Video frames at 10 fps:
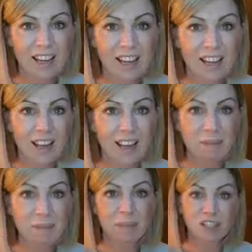because
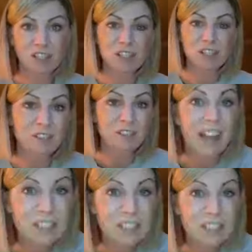she's very, very
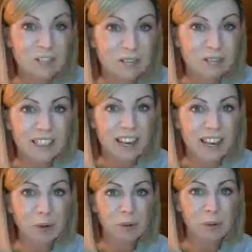active in our
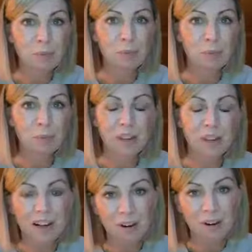
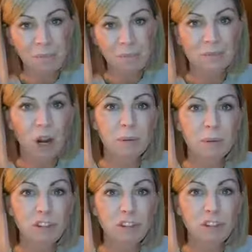complimentary group.